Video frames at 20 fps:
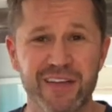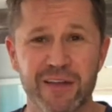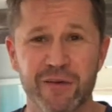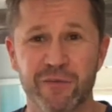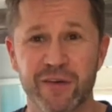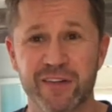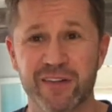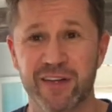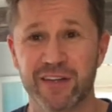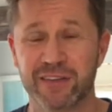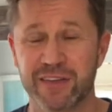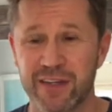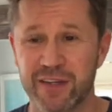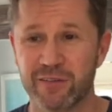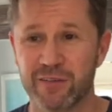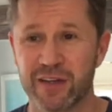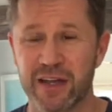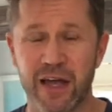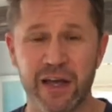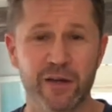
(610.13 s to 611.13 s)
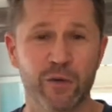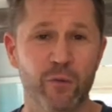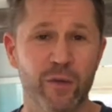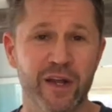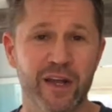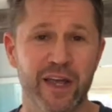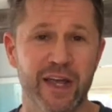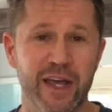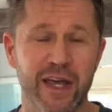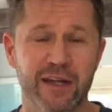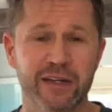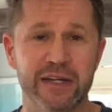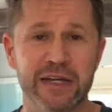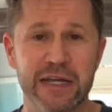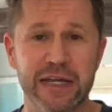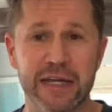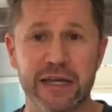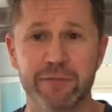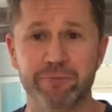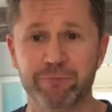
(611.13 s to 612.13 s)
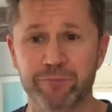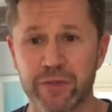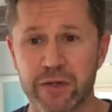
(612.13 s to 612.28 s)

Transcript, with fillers: which I think kind of went hand in hand.